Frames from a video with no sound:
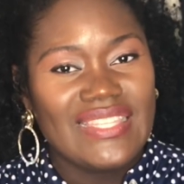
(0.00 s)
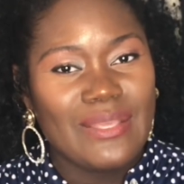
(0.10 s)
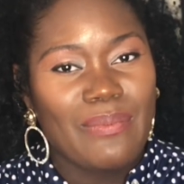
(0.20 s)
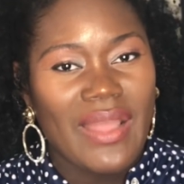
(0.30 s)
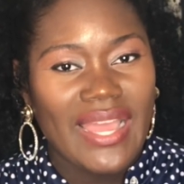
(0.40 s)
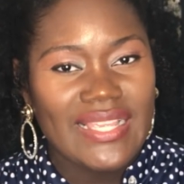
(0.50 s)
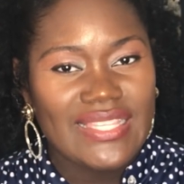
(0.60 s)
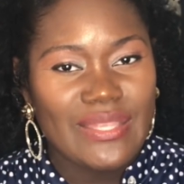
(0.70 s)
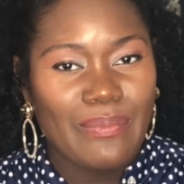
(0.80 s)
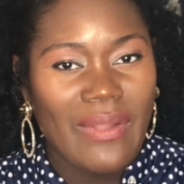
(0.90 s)

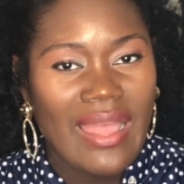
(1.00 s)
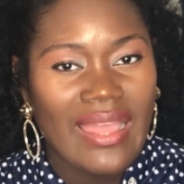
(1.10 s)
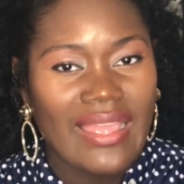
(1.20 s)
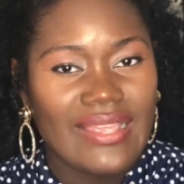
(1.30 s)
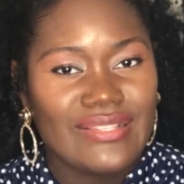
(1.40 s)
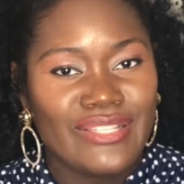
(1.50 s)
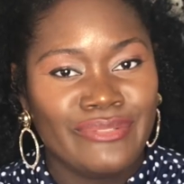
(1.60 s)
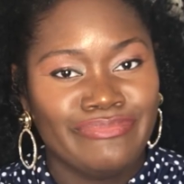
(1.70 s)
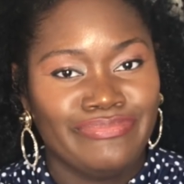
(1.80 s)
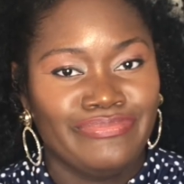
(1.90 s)
Surprise, surprise.
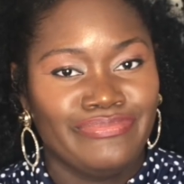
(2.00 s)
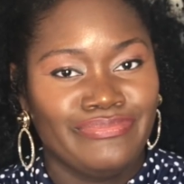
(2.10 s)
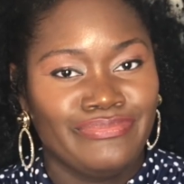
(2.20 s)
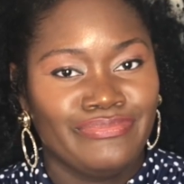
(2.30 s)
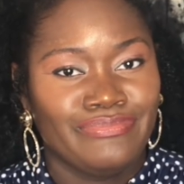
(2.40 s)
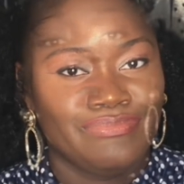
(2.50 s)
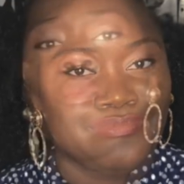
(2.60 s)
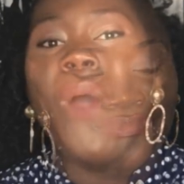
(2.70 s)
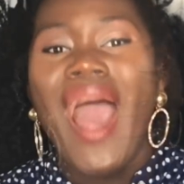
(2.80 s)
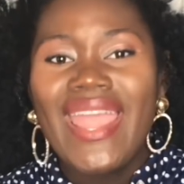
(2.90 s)

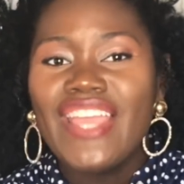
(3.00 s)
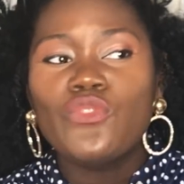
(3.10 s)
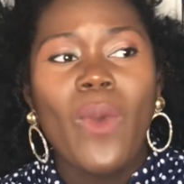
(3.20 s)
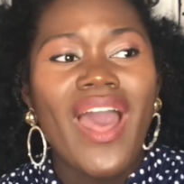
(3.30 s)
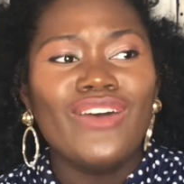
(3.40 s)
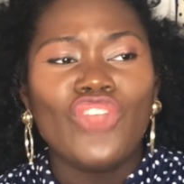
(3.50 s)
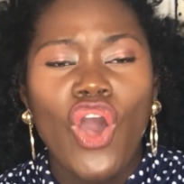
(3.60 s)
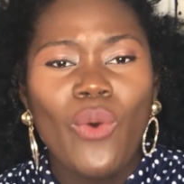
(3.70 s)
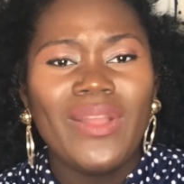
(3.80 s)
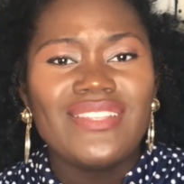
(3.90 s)
Why is Wells
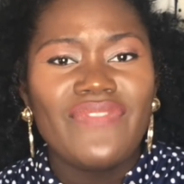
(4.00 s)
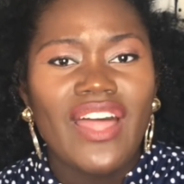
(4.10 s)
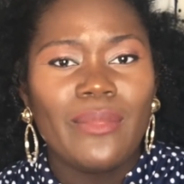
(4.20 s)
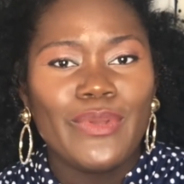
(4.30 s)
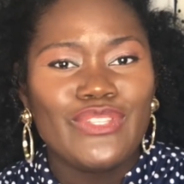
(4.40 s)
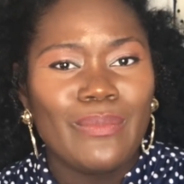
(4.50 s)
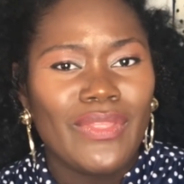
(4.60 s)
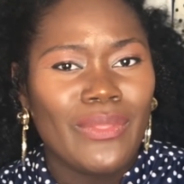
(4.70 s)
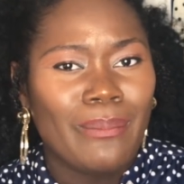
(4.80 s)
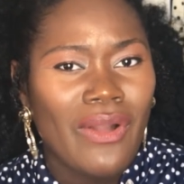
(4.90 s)
always available to
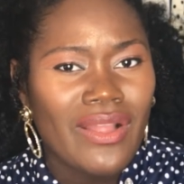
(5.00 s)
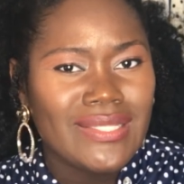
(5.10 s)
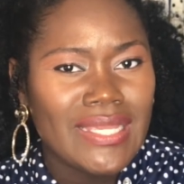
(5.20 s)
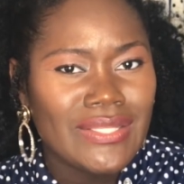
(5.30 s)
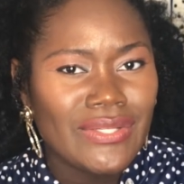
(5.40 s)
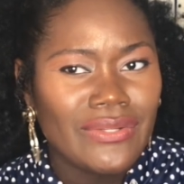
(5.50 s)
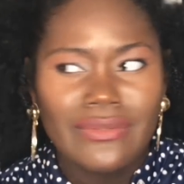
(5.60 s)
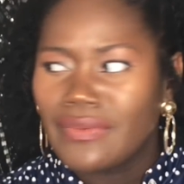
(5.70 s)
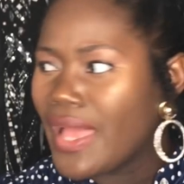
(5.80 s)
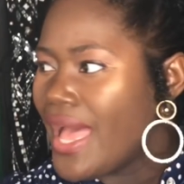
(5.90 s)
be the bartender?